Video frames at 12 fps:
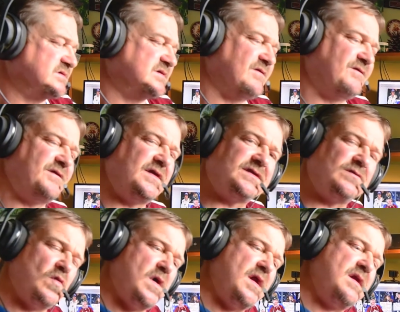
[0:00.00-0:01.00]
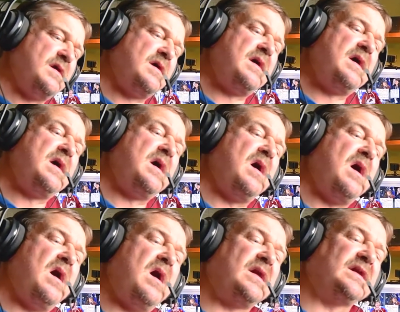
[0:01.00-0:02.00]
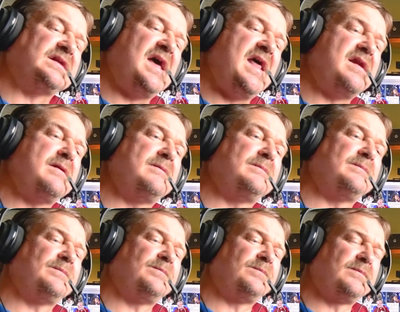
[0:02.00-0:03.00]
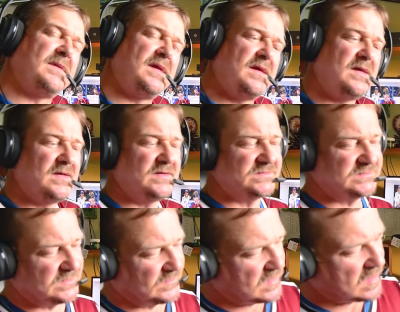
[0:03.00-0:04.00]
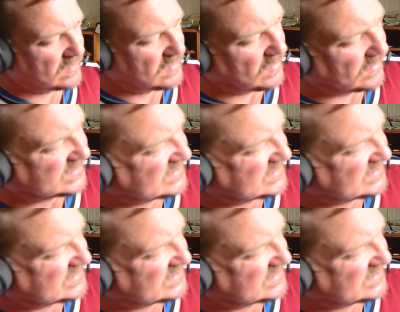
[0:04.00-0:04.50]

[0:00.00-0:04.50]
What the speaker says: is the fifth one out of 10. So how cool